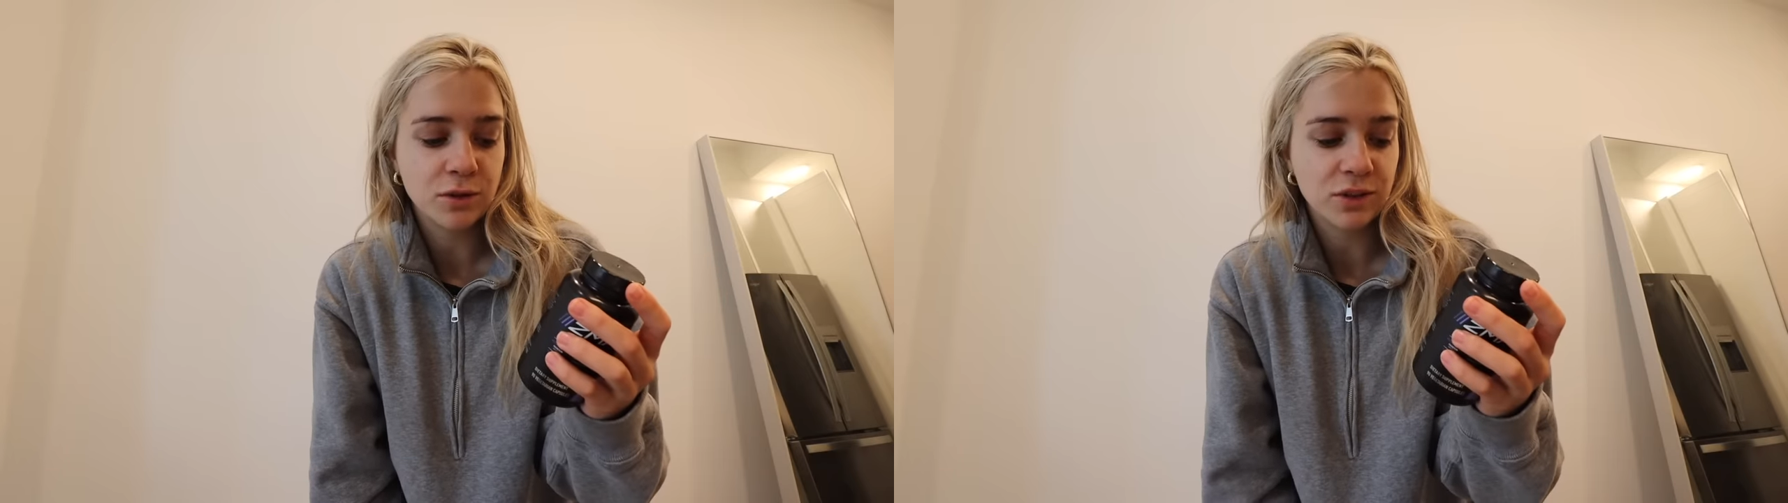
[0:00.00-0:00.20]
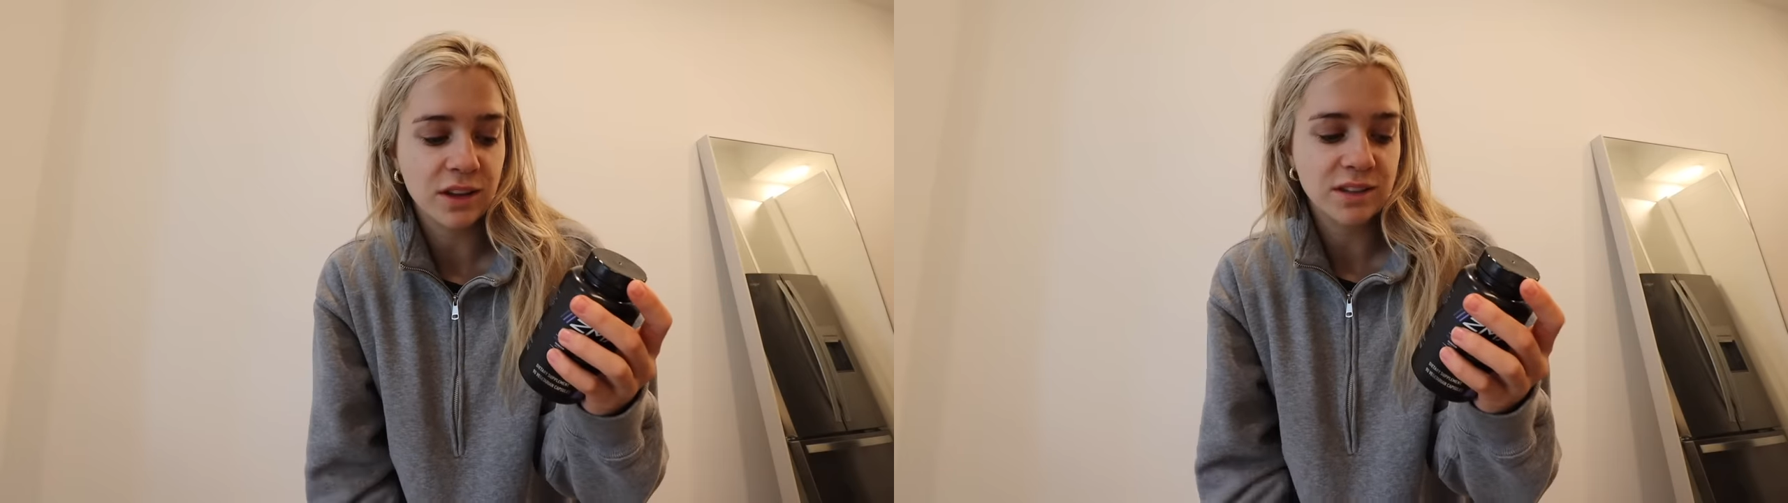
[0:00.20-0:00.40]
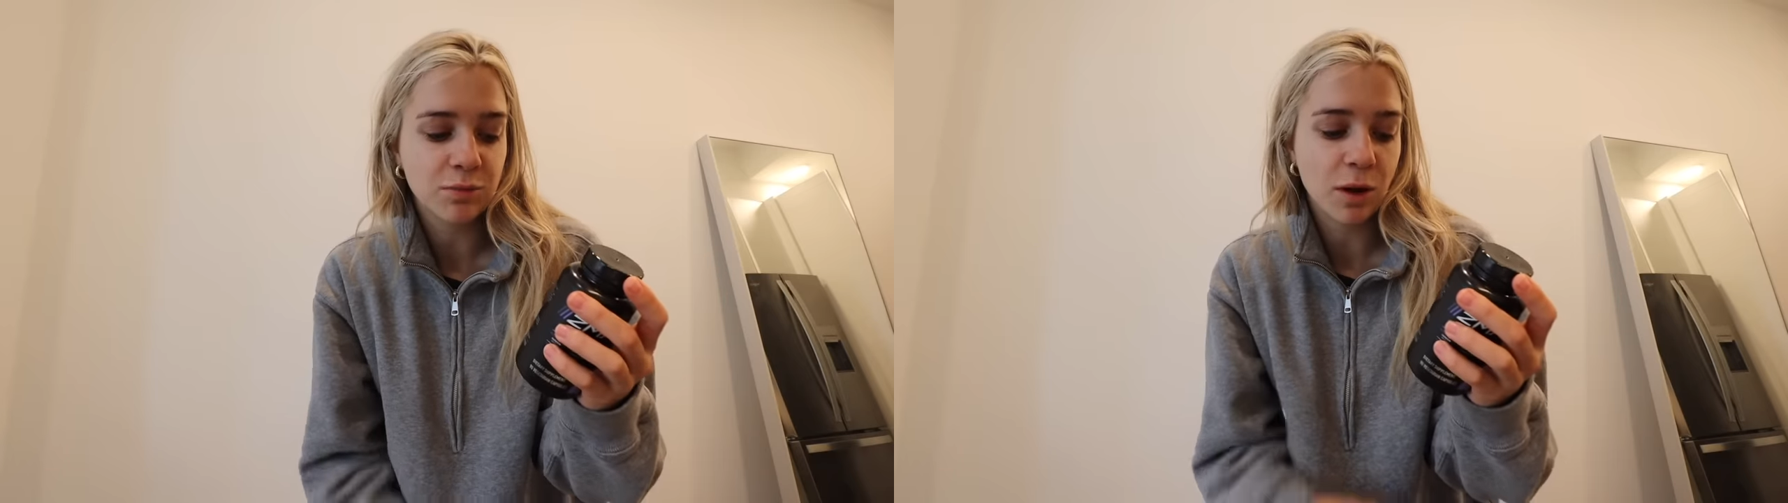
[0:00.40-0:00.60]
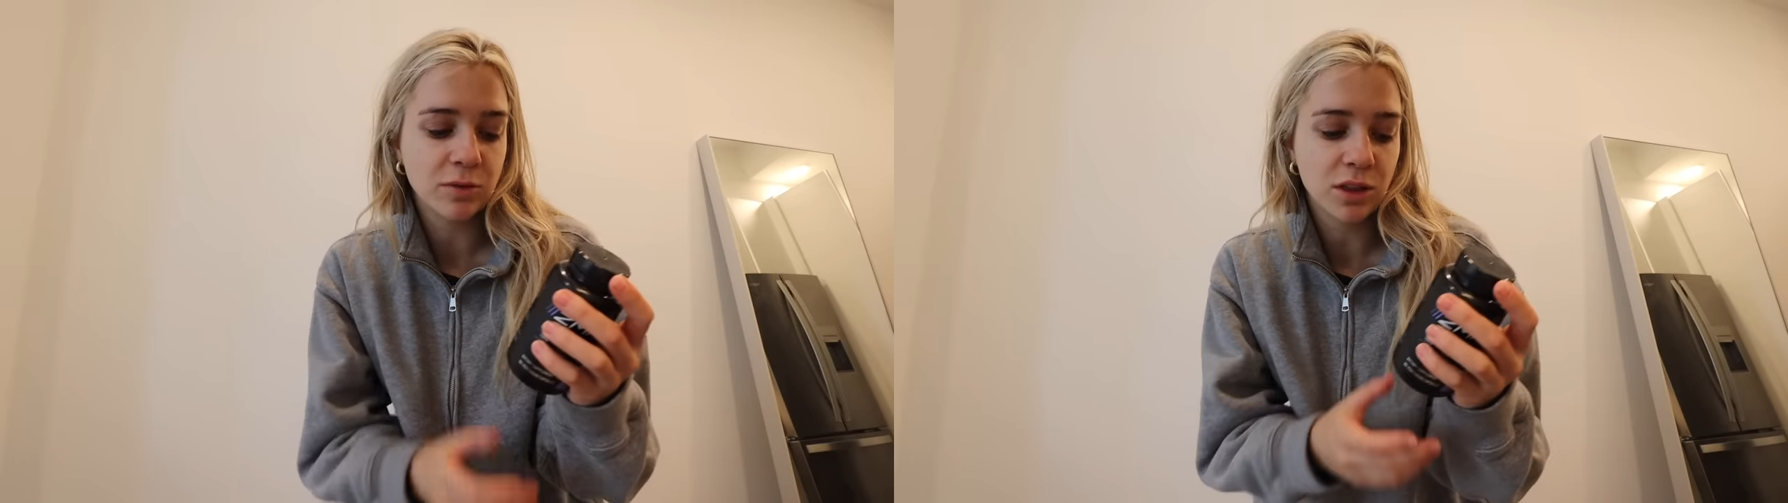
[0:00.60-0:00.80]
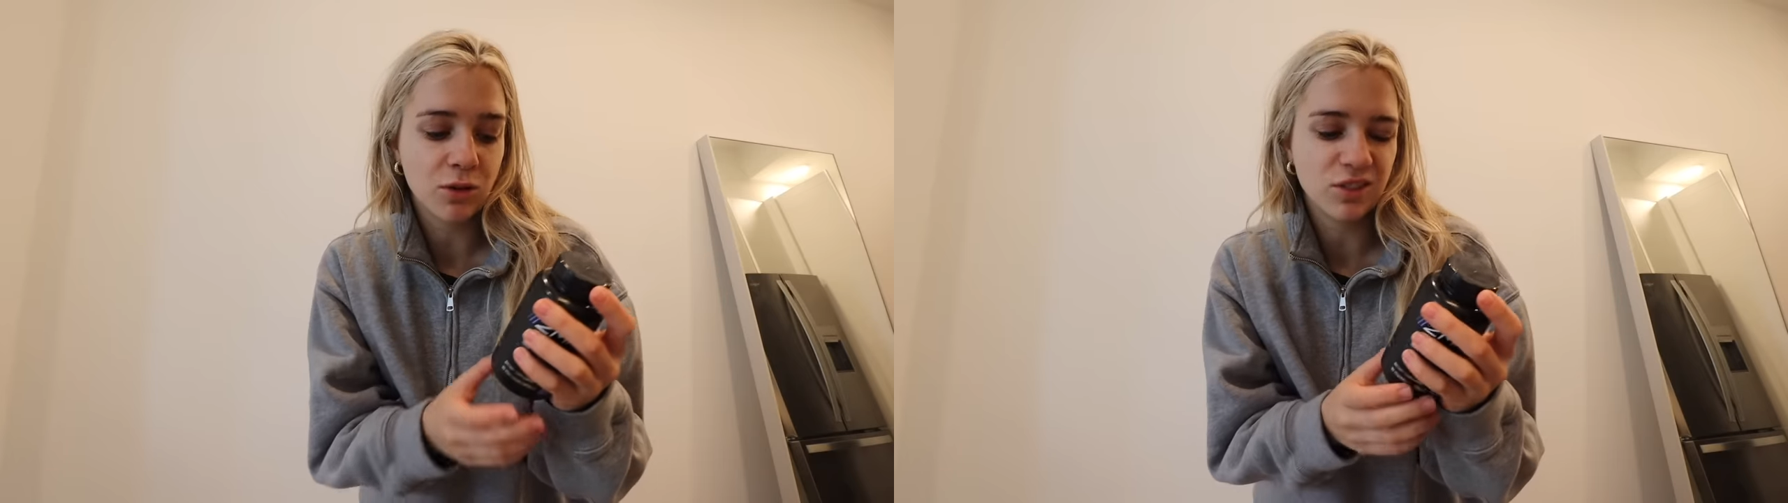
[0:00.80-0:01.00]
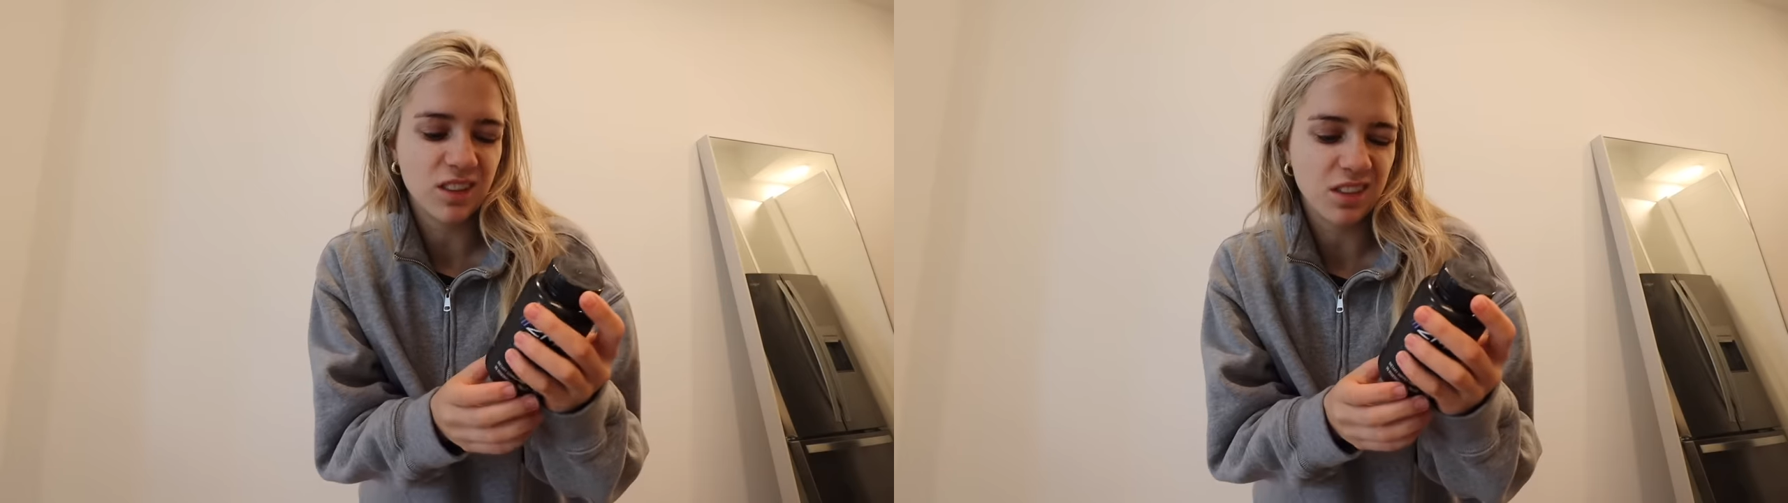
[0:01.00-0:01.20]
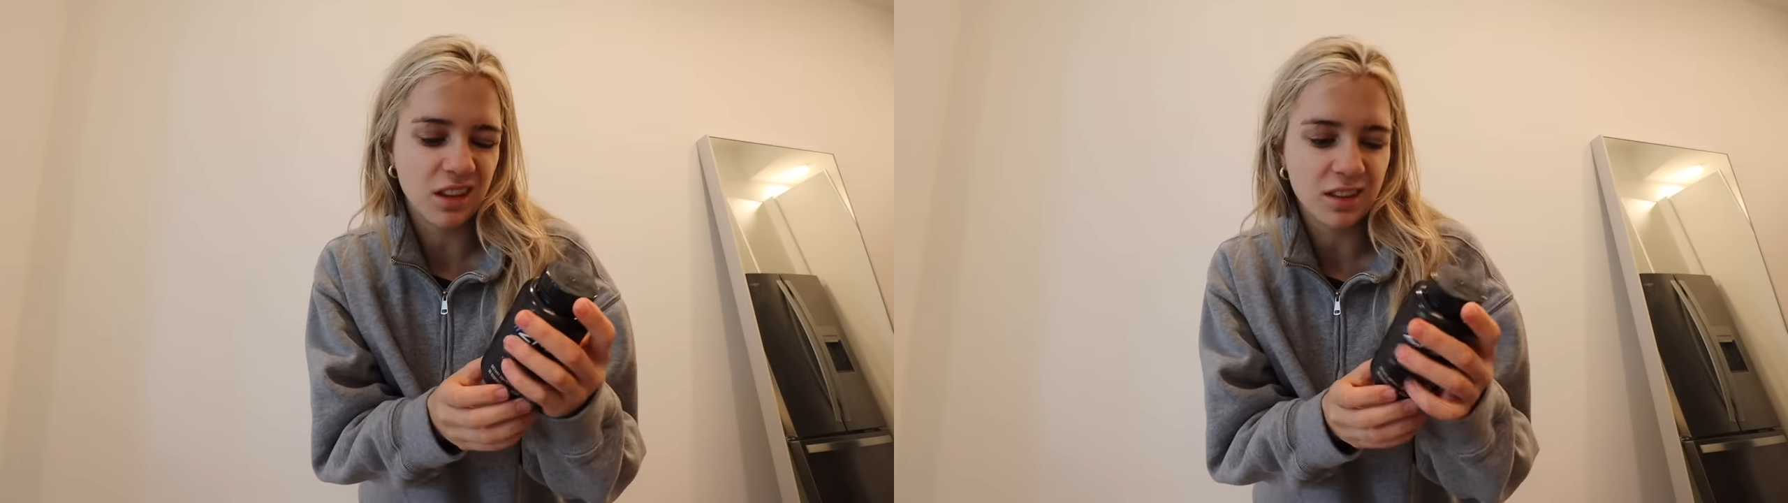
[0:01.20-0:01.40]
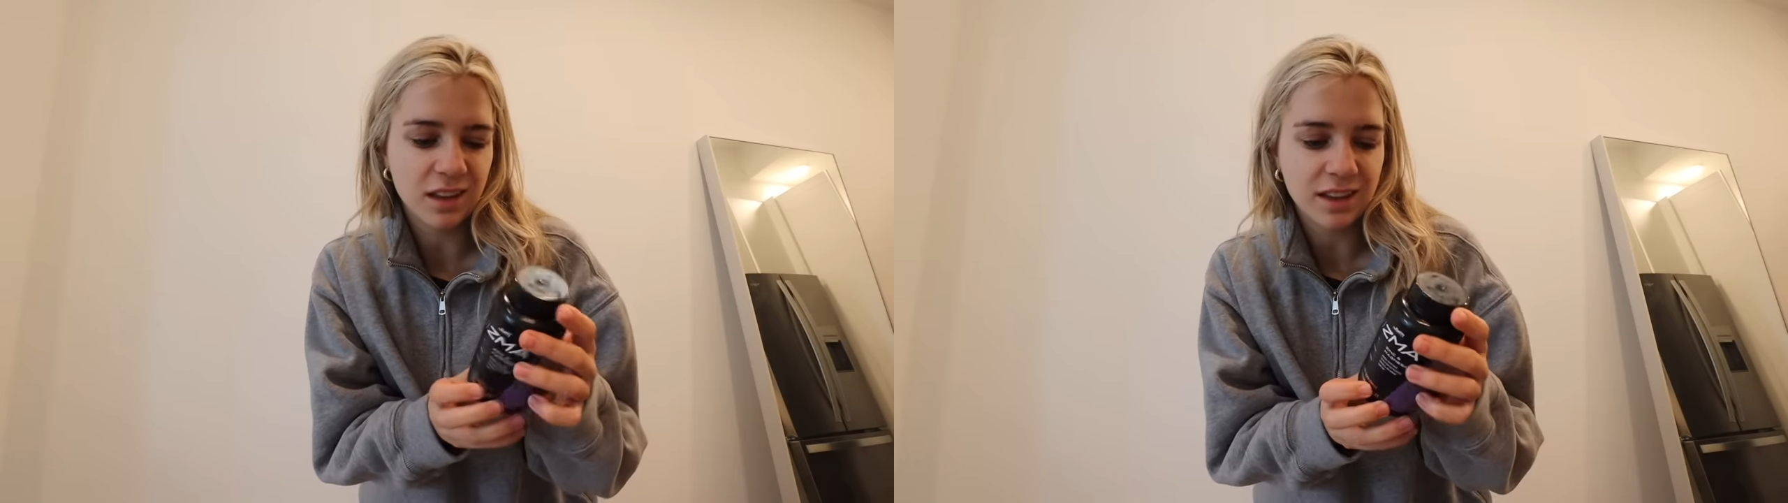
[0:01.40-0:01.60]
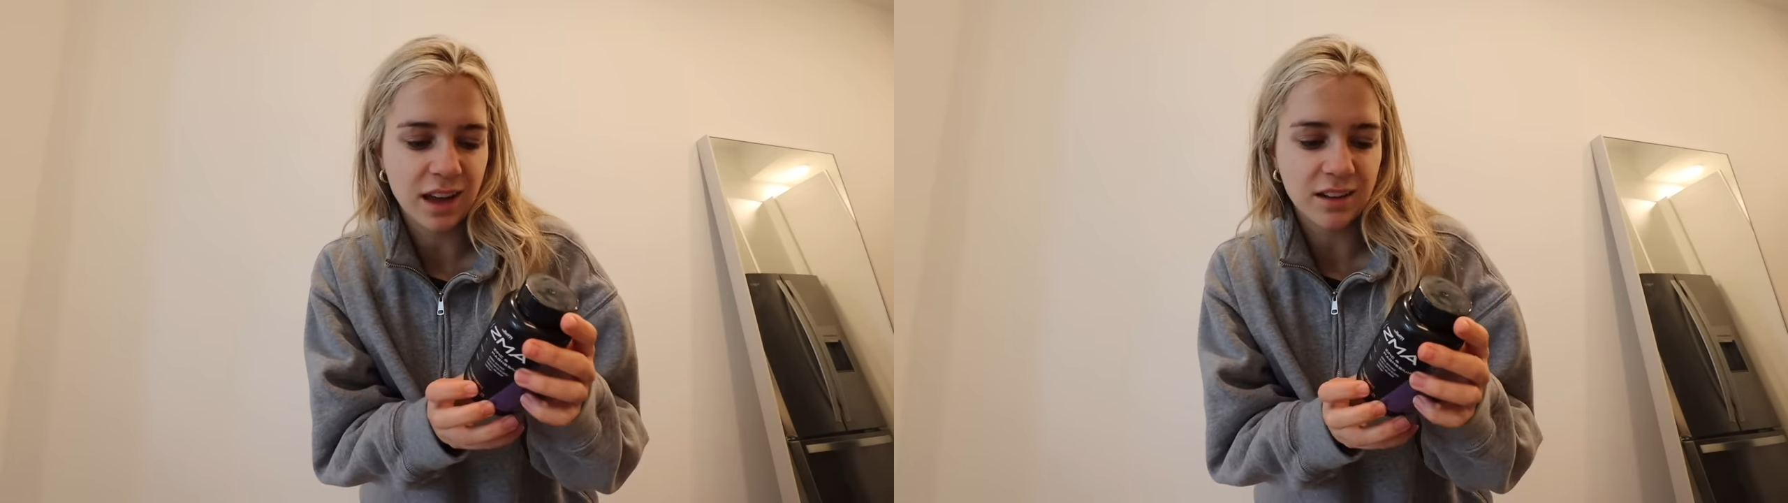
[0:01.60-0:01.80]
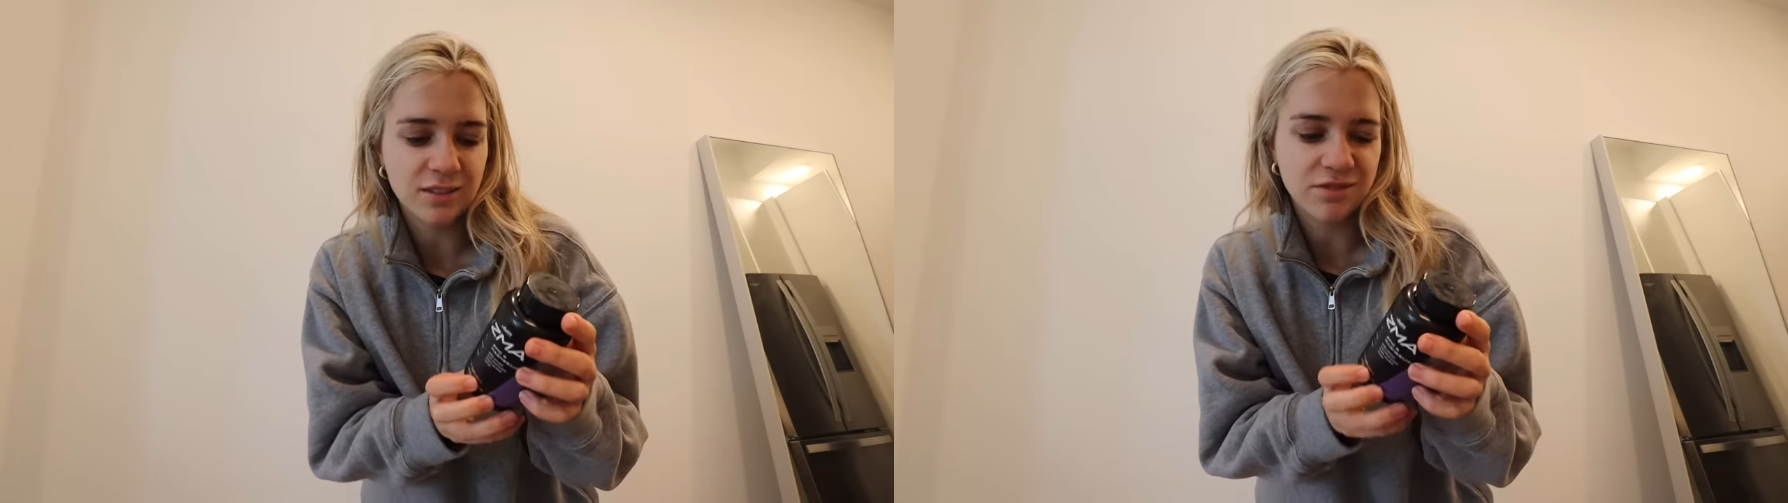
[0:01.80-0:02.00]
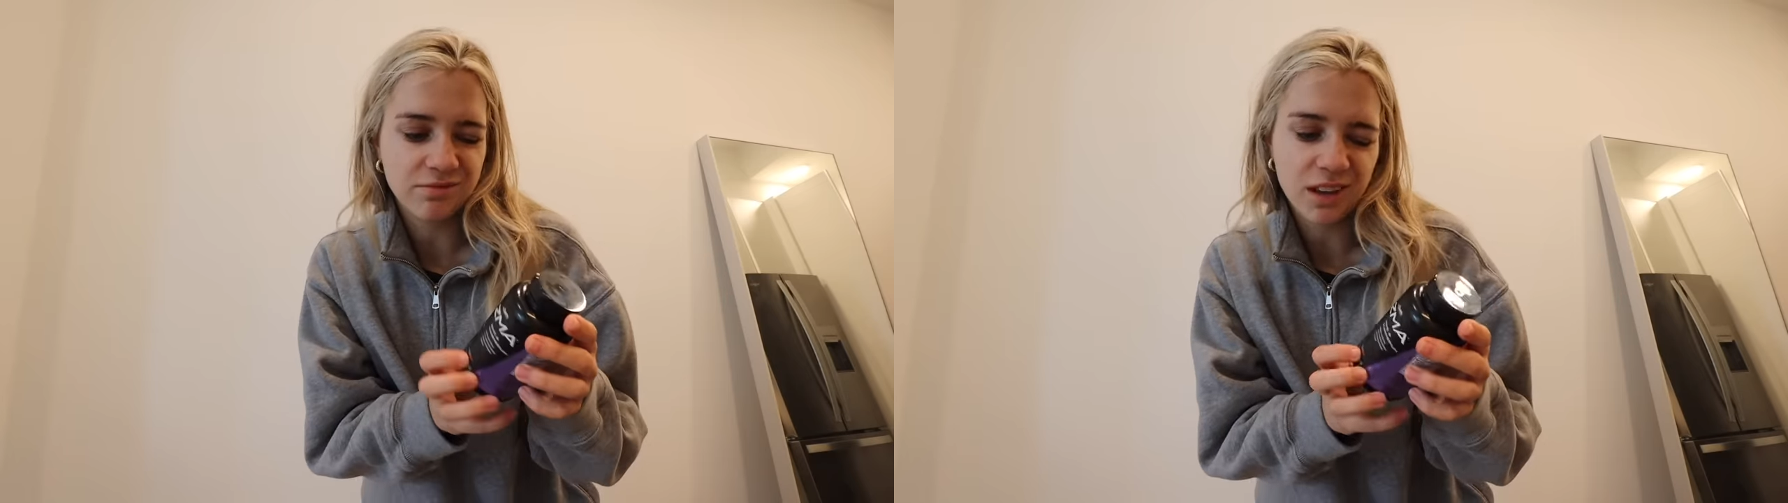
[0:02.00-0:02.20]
so that's probably the only thing that kind of